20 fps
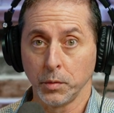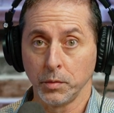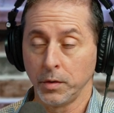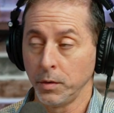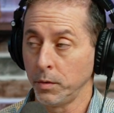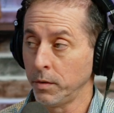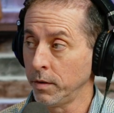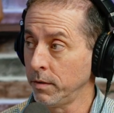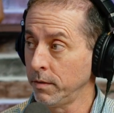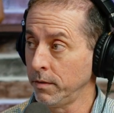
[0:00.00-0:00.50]

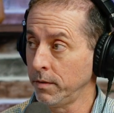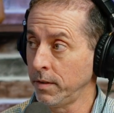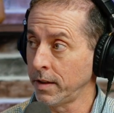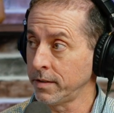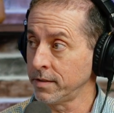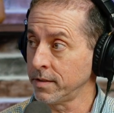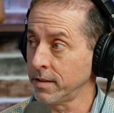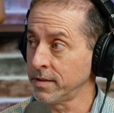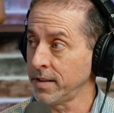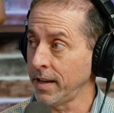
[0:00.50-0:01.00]
do
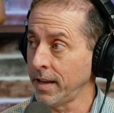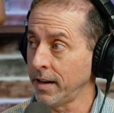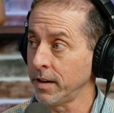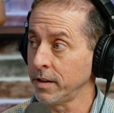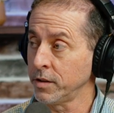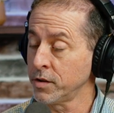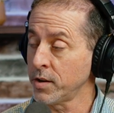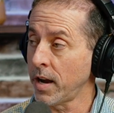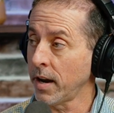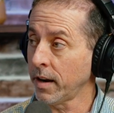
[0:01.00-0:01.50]
that's the sanity
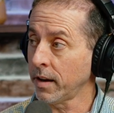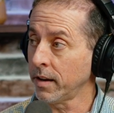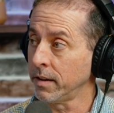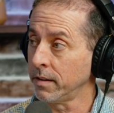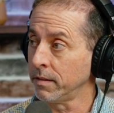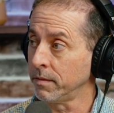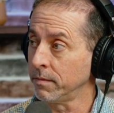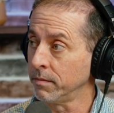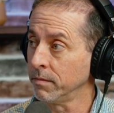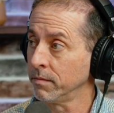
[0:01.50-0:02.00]
check, and